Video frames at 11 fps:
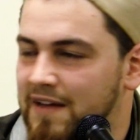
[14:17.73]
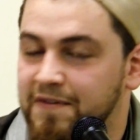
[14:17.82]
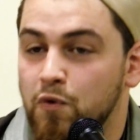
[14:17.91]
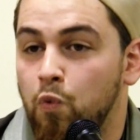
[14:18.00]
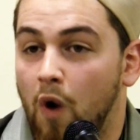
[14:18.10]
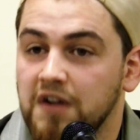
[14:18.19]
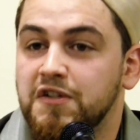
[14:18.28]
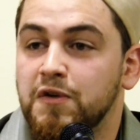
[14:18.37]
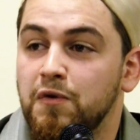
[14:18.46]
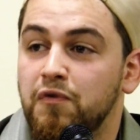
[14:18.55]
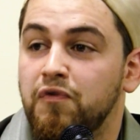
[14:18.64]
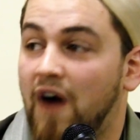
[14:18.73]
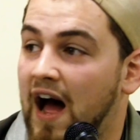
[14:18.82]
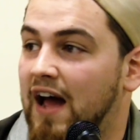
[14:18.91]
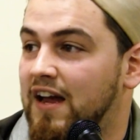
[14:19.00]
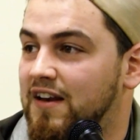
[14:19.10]
if you want to,
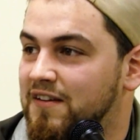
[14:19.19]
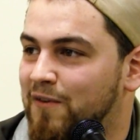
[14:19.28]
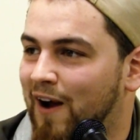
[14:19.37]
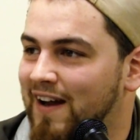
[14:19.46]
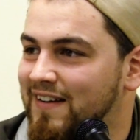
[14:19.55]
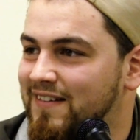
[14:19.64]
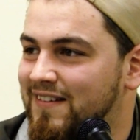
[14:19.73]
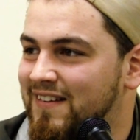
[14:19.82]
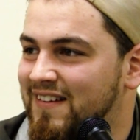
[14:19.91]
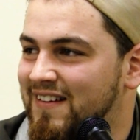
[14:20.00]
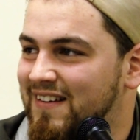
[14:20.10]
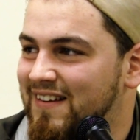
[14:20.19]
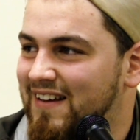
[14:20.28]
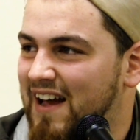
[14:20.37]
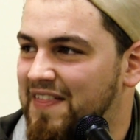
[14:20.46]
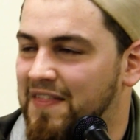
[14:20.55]
fine, right?
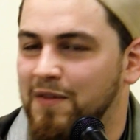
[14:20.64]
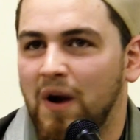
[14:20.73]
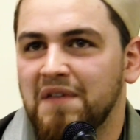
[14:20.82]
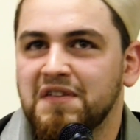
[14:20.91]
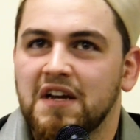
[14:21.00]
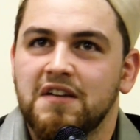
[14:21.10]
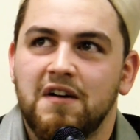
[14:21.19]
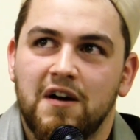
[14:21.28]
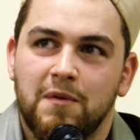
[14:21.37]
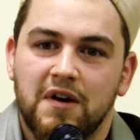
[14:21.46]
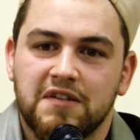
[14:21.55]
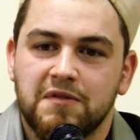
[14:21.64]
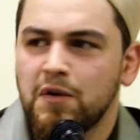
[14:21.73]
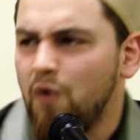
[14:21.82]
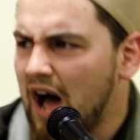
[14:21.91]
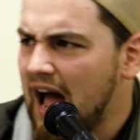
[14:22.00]
And then the wife's like, no, I don't want to.
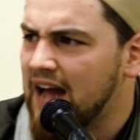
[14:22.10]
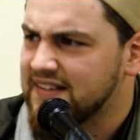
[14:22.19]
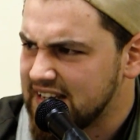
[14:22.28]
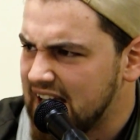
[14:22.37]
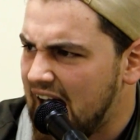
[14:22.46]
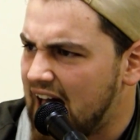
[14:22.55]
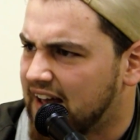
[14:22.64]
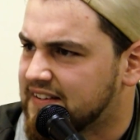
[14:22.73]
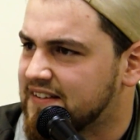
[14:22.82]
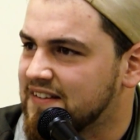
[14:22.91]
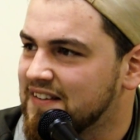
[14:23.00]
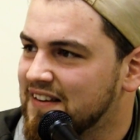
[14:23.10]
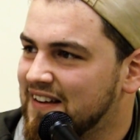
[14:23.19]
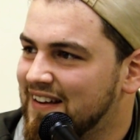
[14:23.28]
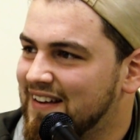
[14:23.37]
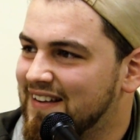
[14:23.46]
It's like, why? I said yes.
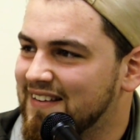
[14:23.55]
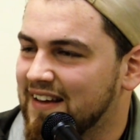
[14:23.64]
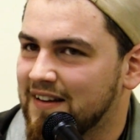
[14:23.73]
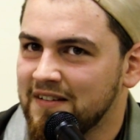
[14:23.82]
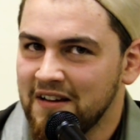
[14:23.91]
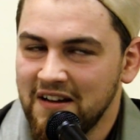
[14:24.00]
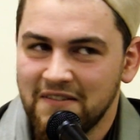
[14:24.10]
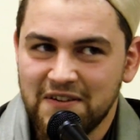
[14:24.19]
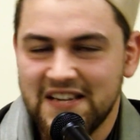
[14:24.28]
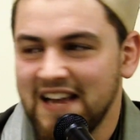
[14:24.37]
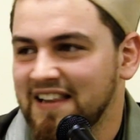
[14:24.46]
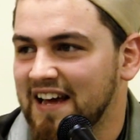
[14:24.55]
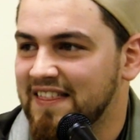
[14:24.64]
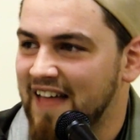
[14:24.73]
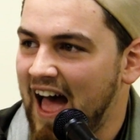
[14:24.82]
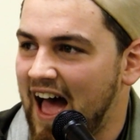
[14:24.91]
Like, if you say it
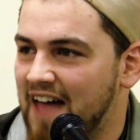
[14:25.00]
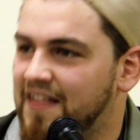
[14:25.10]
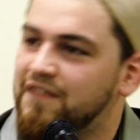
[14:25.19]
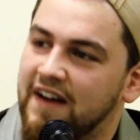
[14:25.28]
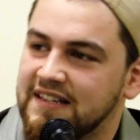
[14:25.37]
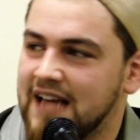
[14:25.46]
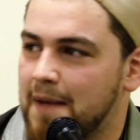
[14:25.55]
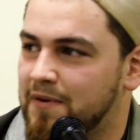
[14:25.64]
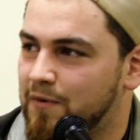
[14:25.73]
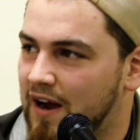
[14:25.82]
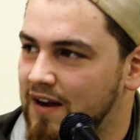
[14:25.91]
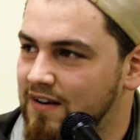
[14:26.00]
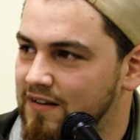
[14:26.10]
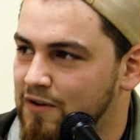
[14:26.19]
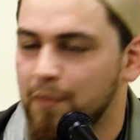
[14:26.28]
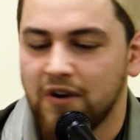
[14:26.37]
like that, and then fights happen,
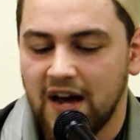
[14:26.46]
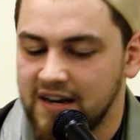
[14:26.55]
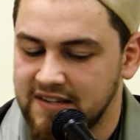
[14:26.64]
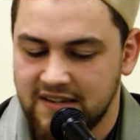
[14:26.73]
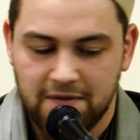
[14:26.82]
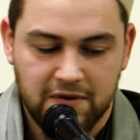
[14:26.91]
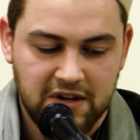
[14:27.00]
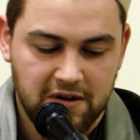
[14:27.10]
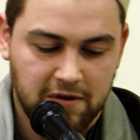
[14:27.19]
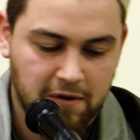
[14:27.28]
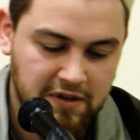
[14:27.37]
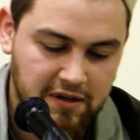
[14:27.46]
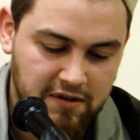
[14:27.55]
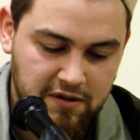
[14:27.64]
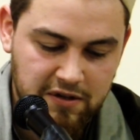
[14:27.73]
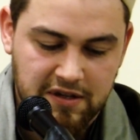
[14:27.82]
right? No biryani tonight for dinner,
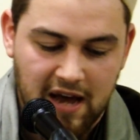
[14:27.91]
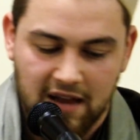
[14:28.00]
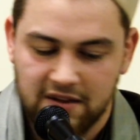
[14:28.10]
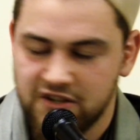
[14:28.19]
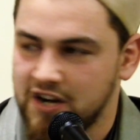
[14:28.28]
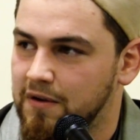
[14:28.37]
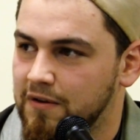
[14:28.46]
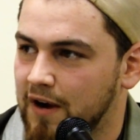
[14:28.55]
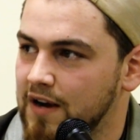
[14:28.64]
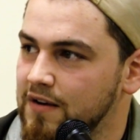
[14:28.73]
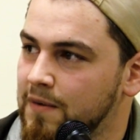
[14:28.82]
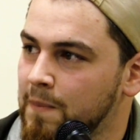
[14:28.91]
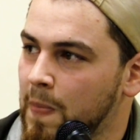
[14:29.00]
only dal and chawal, right?